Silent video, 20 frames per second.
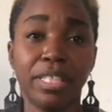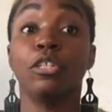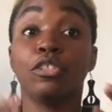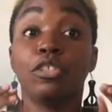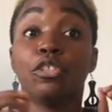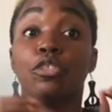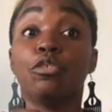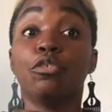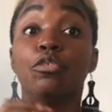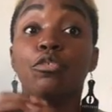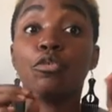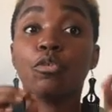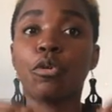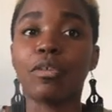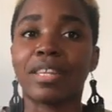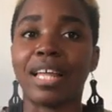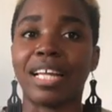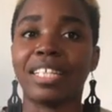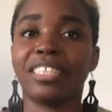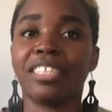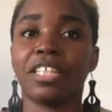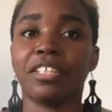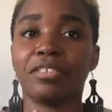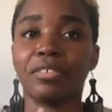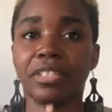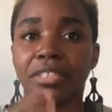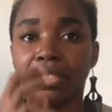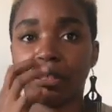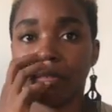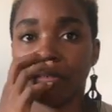Did you know that
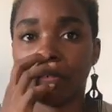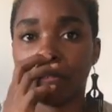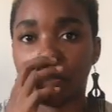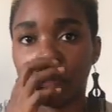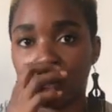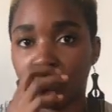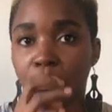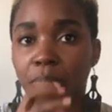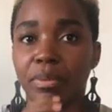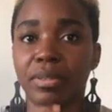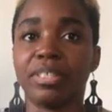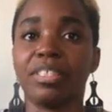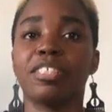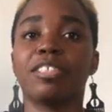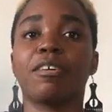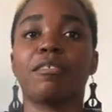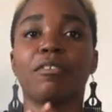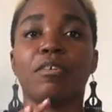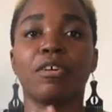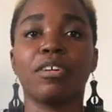generating 52 pieces of